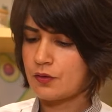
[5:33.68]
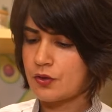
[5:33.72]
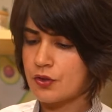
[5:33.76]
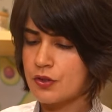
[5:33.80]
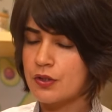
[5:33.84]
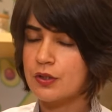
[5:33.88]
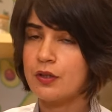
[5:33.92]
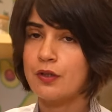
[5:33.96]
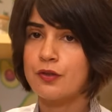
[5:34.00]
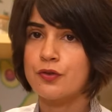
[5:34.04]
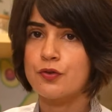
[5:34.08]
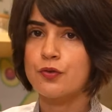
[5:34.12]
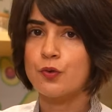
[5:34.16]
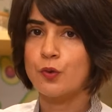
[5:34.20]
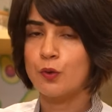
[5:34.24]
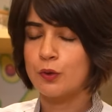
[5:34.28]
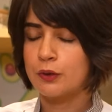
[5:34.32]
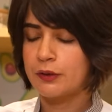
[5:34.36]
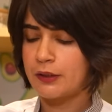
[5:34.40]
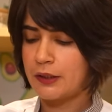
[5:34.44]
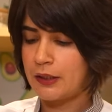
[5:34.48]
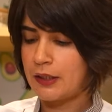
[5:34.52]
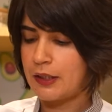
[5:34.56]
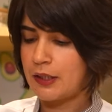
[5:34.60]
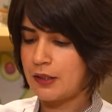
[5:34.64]
Just control
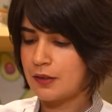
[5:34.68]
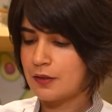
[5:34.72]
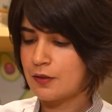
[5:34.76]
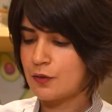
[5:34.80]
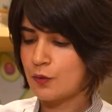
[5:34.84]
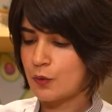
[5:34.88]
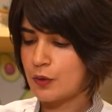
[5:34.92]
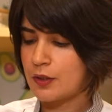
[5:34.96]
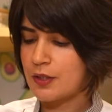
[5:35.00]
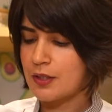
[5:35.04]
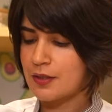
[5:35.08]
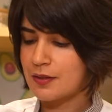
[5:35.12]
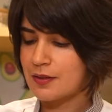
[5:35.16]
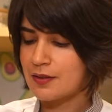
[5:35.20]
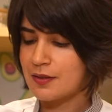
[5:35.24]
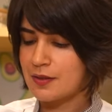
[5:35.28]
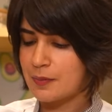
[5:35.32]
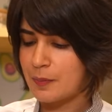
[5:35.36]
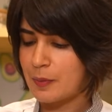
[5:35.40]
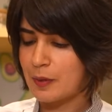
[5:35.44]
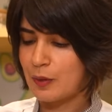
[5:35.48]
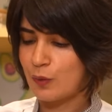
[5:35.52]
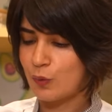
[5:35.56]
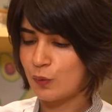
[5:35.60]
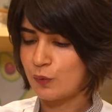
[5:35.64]
the heat so it doesn't
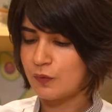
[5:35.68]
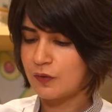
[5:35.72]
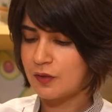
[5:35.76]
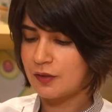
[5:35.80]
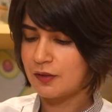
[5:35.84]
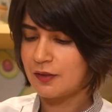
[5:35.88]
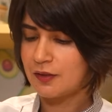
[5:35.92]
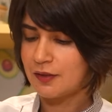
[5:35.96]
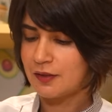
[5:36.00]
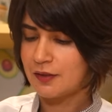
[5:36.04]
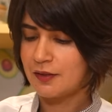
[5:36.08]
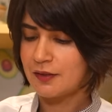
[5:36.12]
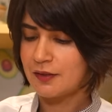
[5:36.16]
spill over.